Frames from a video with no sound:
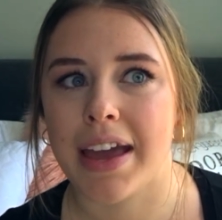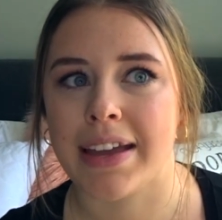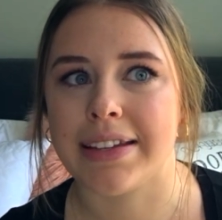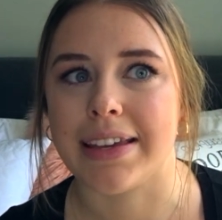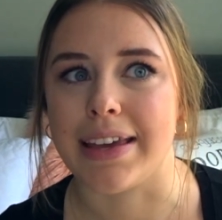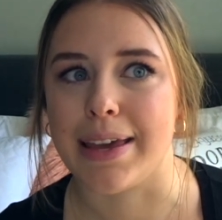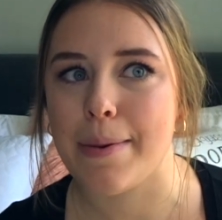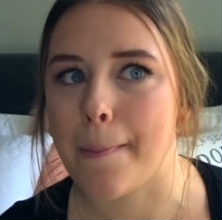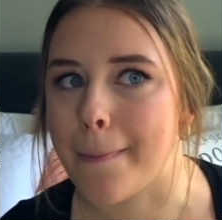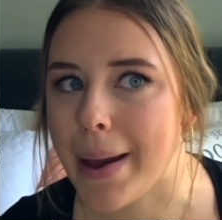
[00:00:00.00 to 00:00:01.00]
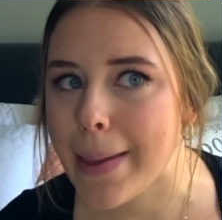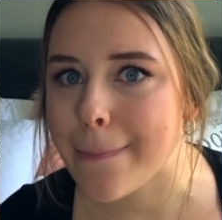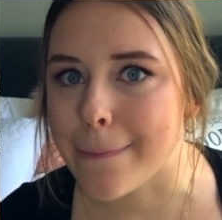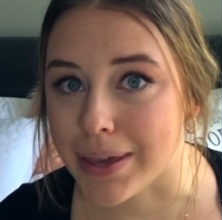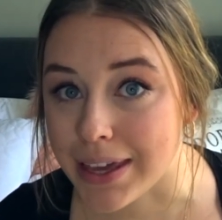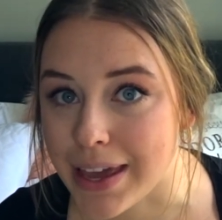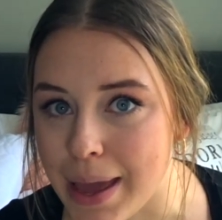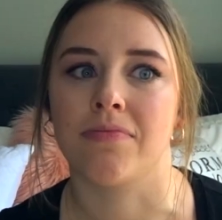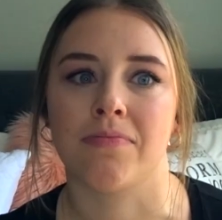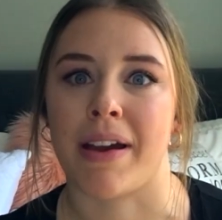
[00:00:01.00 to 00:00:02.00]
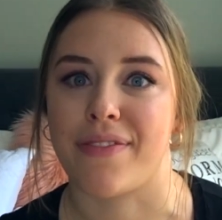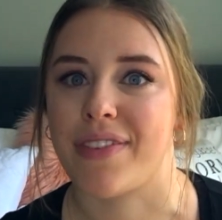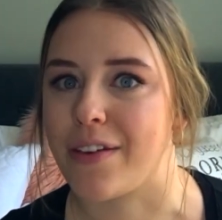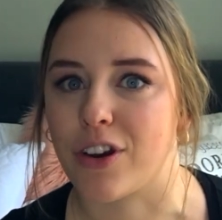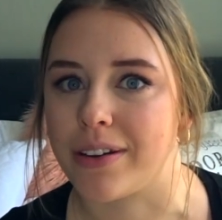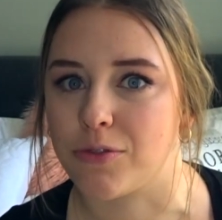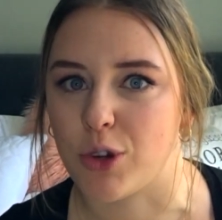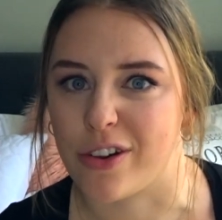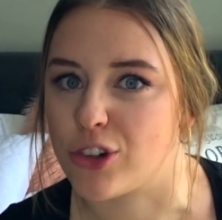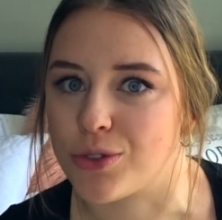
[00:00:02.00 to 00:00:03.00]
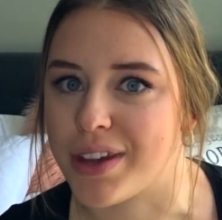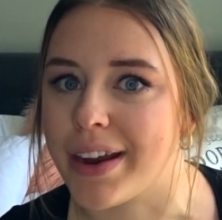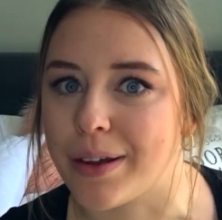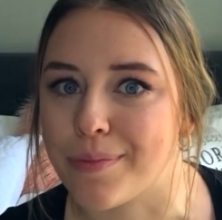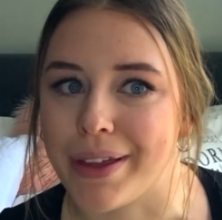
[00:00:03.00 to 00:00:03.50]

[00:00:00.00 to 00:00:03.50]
and it might be my favorite Trader Joe's item.